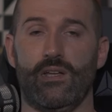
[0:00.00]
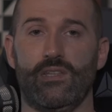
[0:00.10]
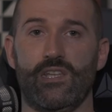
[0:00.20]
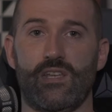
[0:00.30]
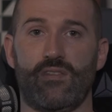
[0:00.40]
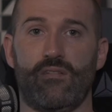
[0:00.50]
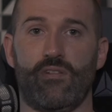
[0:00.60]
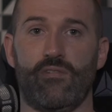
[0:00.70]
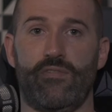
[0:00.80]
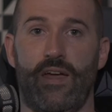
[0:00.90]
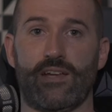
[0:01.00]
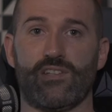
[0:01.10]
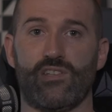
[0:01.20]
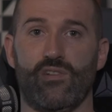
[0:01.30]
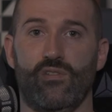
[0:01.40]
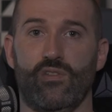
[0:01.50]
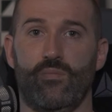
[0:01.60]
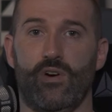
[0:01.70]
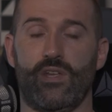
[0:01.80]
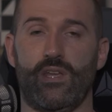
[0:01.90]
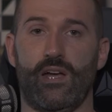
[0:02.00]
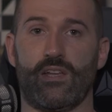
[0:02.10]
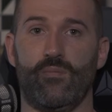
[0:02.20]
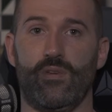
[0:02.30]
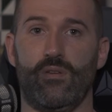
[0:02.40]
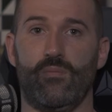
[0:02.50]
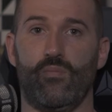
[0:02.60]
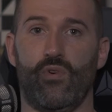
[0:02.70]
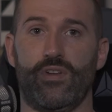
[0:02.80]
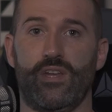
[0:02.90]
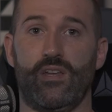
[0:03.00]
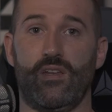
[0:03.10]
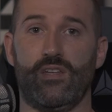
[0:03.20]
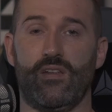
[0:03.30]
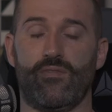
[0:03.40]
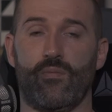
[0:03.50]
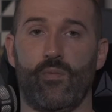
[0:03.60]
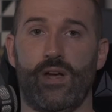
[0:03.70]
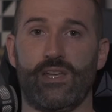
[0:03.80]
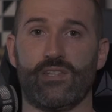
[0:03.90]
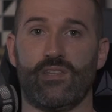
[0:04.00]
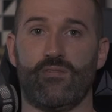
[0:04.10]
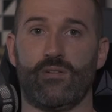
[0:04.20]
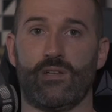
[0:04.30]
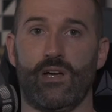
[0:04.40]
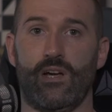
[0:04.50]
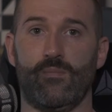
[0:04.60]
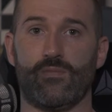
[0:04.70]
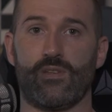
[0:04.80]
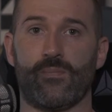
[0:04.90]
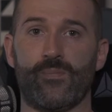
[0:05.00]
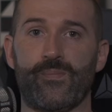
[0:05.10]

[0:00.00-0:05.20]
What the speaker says: These are different effects on the body and can be brought in different ways and different times.